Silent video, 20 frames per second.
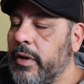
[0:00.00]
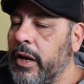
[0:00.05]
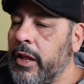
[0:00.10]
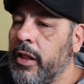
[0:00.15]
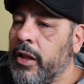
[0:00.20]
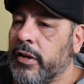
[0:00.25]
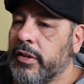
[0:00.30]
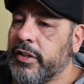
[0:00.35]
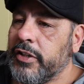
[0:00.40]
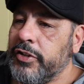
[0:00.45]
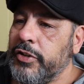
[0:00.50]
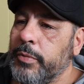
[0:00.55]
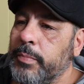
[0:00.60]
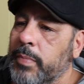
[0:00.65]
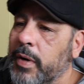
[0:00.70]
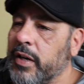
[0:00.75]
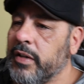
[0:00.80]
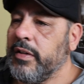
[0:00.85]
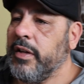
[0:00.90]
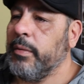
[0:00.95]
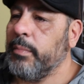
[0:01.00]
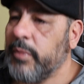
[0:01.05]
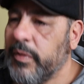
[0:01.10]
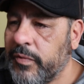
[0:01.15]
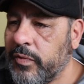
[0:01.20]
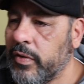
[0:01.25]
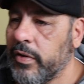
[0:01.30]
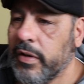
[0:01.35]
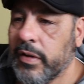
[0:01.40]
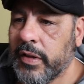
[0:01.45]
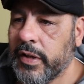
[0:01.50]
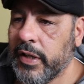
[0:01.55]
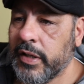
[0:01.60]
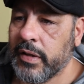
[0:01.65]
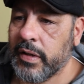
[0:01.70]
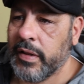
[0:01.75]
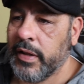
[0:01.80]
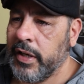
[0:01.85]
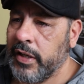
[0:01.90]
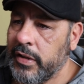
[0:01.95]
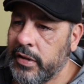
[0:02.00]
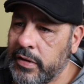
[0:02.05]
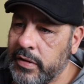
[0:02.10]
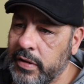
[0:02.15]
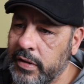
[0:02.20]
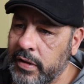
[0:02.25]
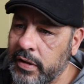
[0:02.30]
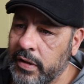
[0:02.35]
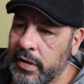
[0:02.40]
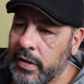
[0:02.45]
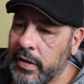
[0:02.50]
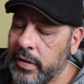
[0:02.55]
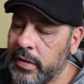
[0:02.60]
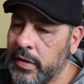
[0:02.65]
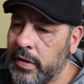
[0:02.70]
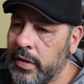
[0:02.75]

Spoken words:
How long did you bug them before you landed the,